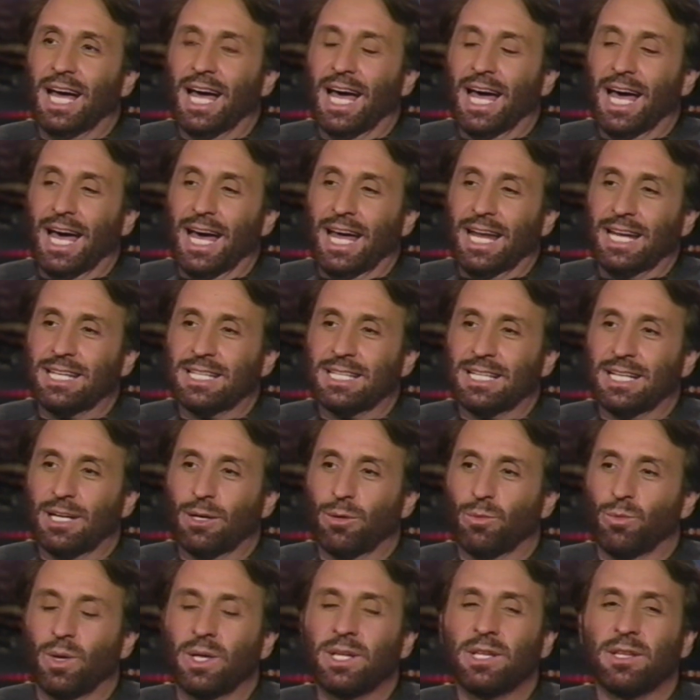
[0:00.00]
And uh,
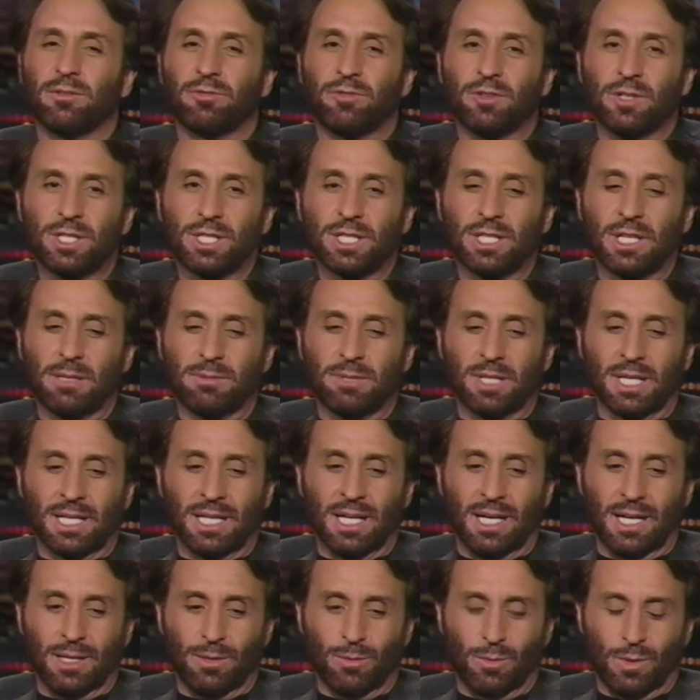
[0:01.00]
one of the first jobs I
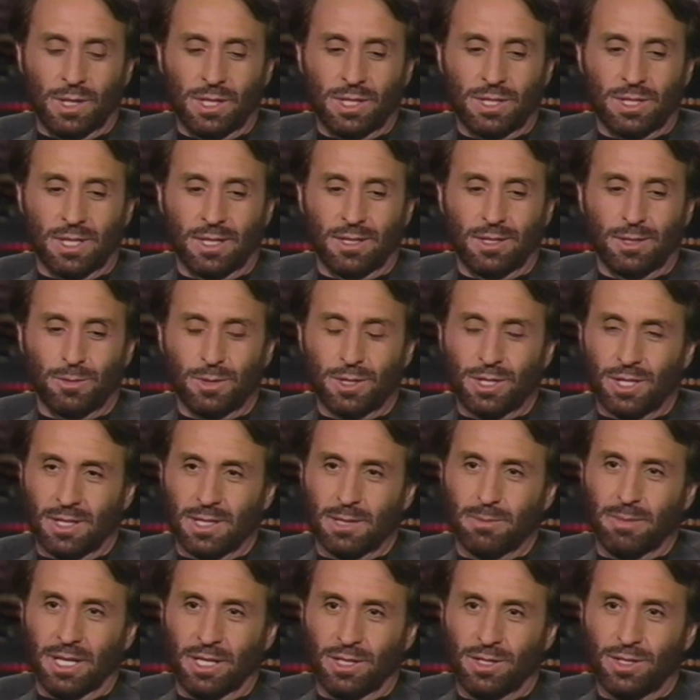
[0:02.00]
got was, uh, you were
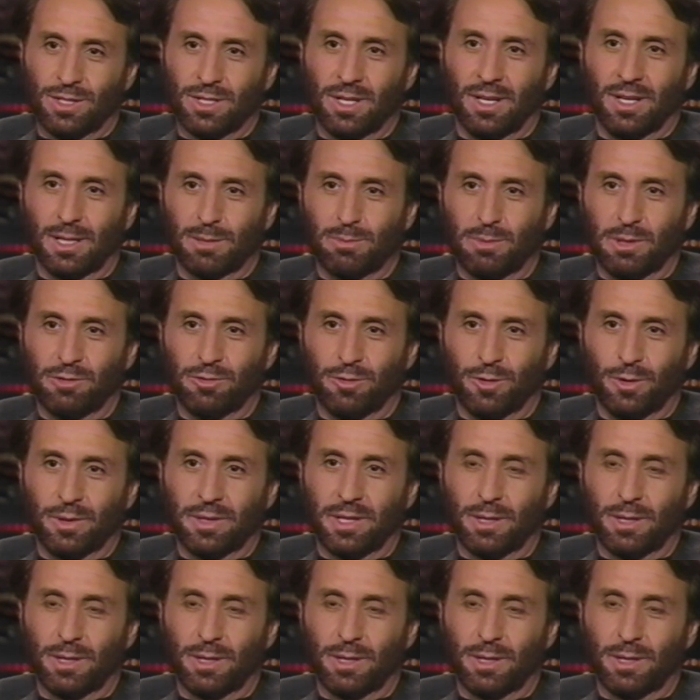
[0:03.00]
talking about your dog before,